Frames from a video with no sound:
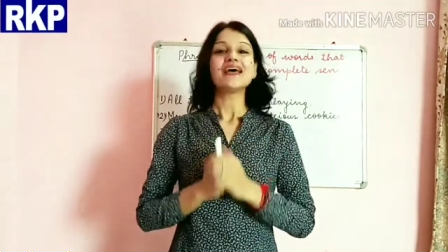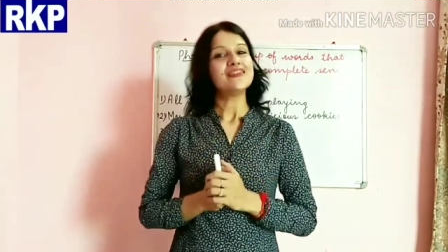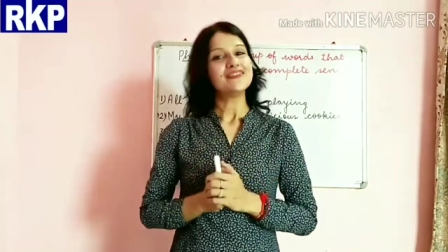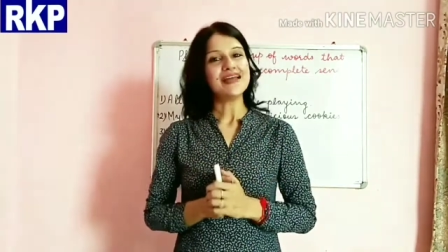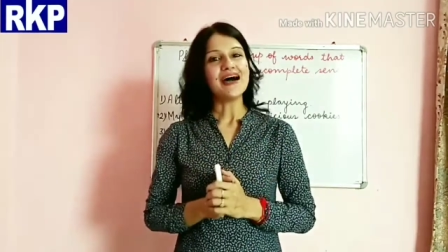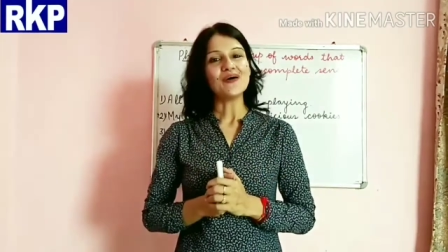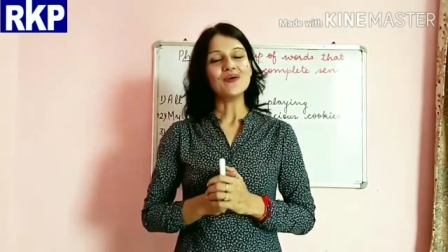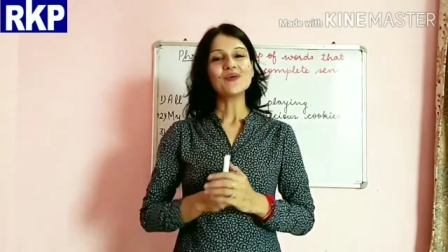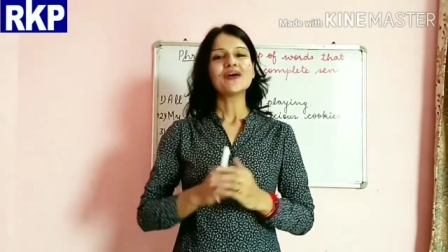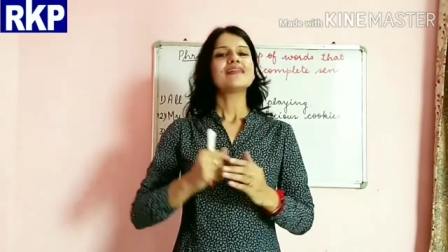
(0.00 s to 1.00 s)

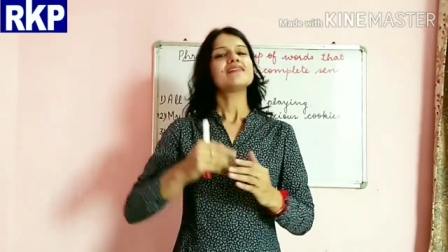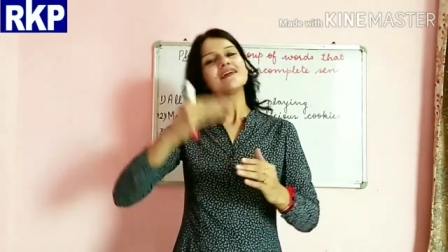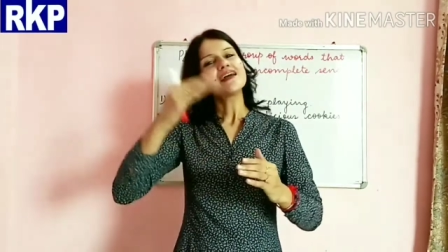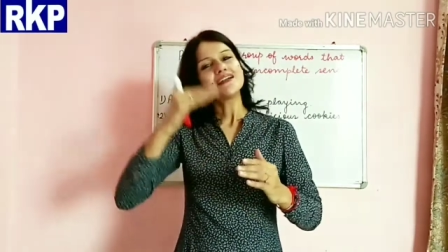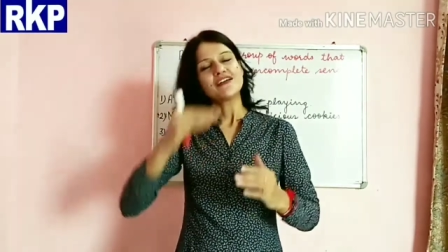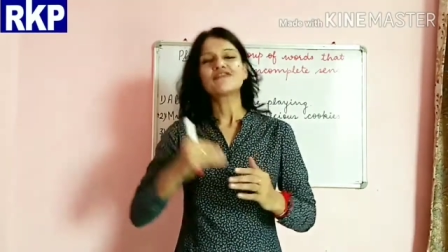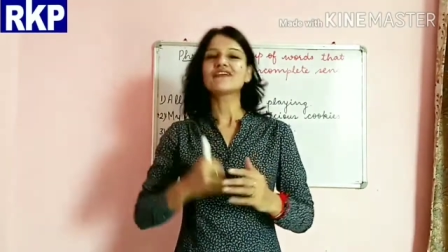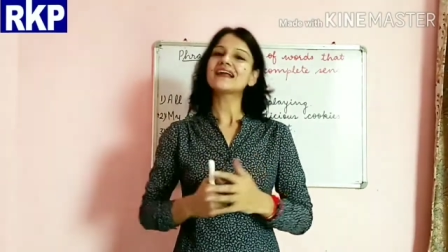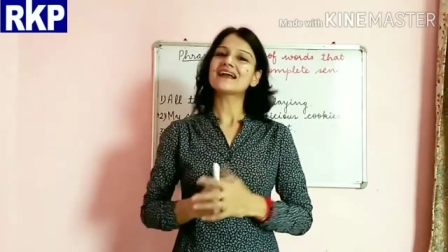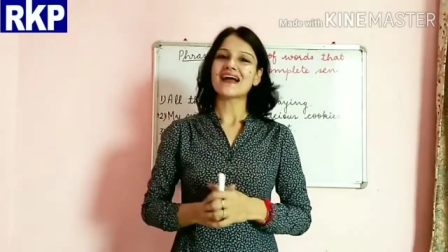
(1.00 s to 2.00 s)
Now there are
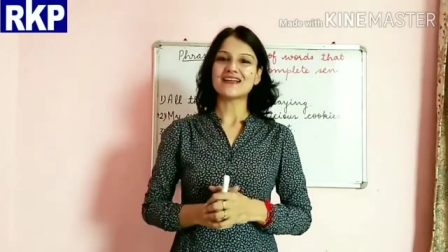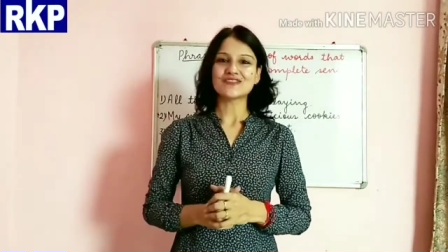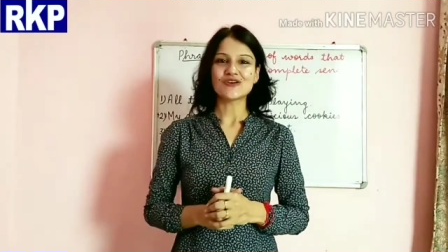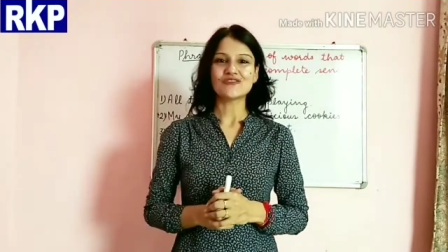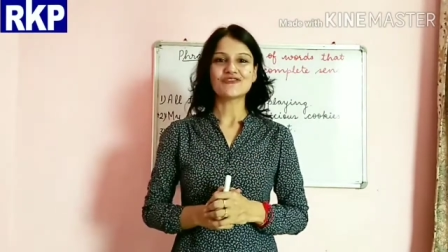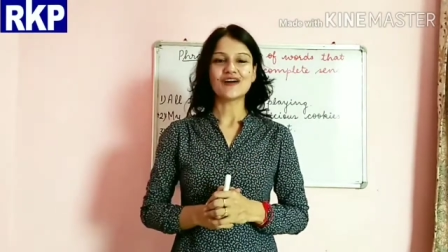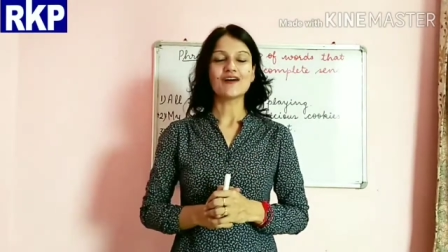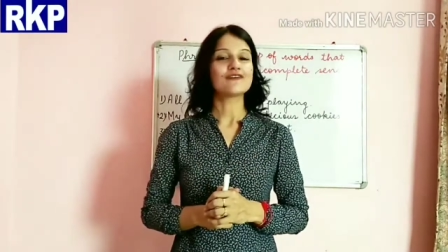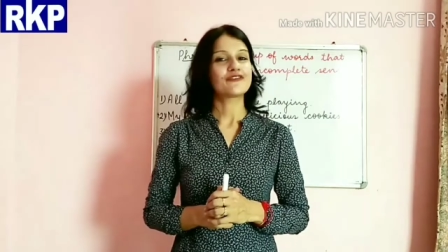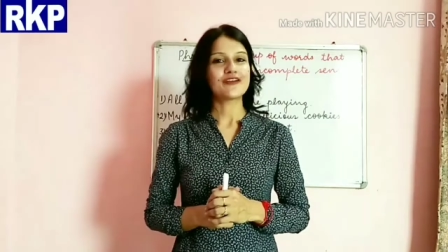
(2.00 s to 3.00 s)
different kinds of
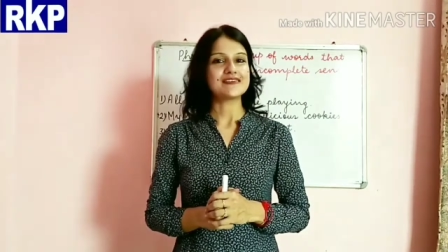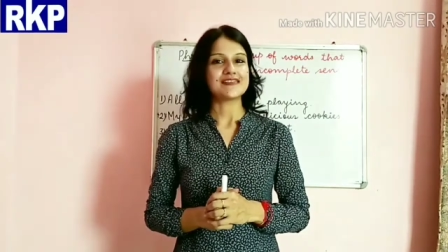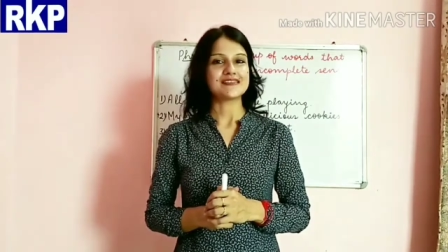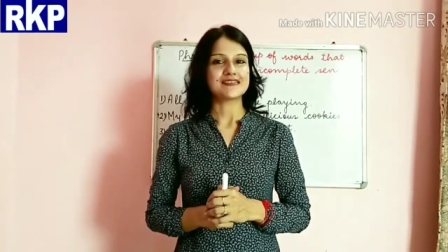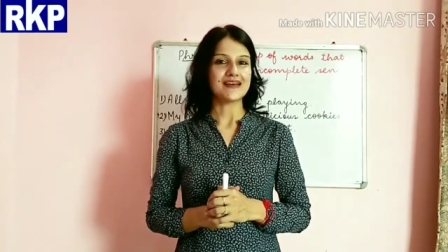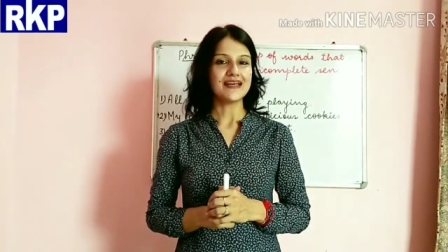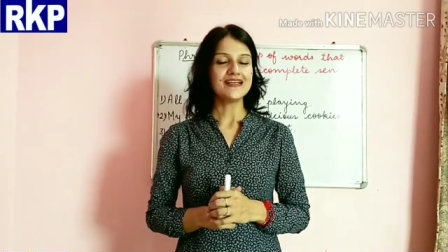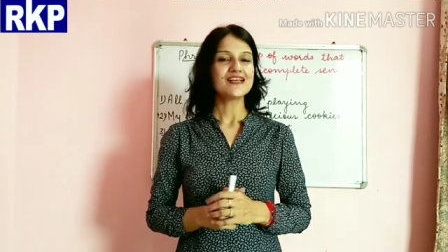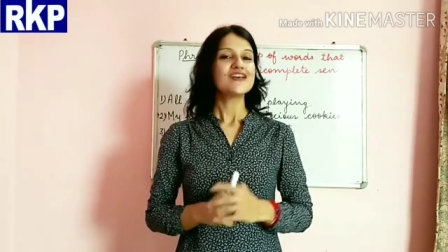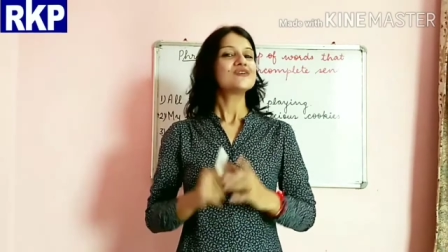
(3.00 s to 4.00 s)
phrases, right?